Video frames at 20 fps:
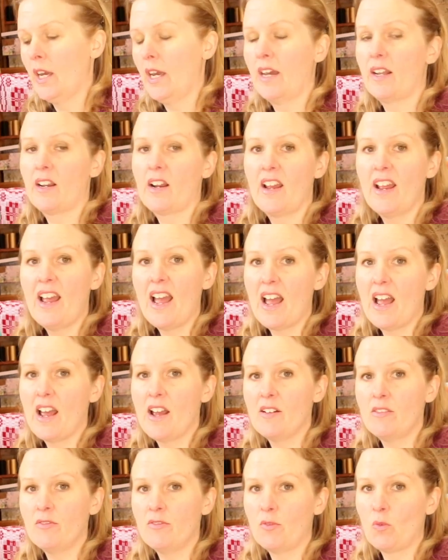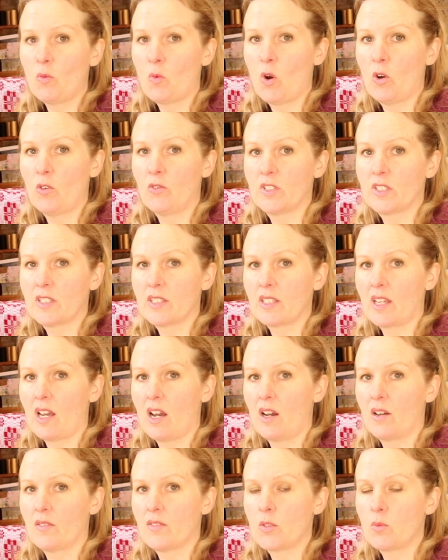and I have woven
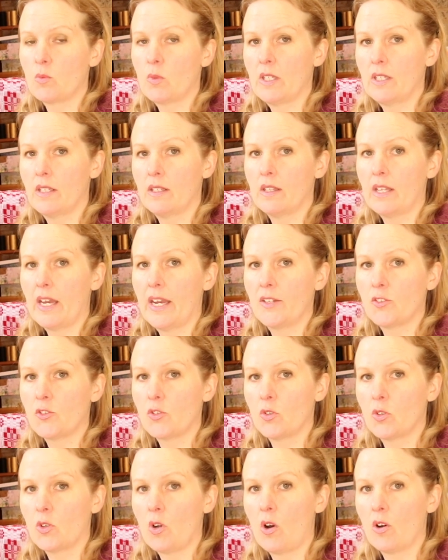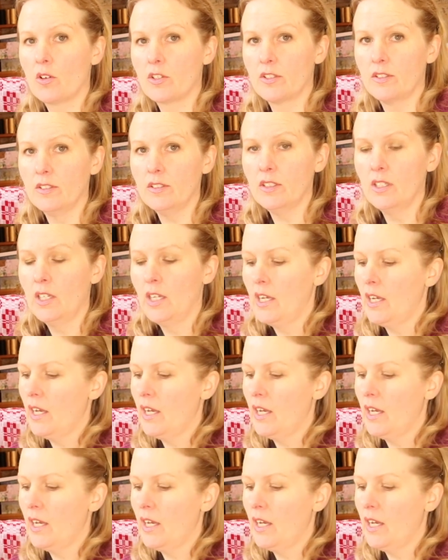scarves with eight two cotton,